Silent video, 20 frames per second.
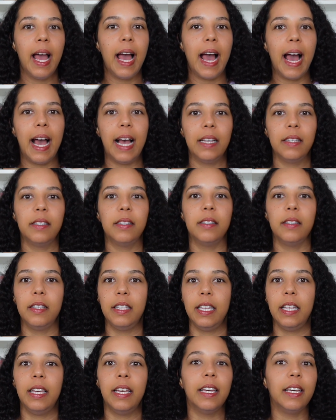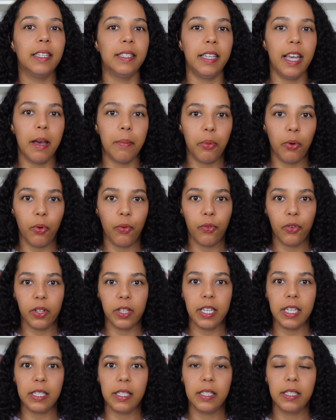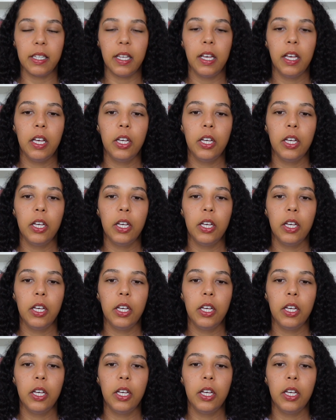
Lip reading: as the example for this.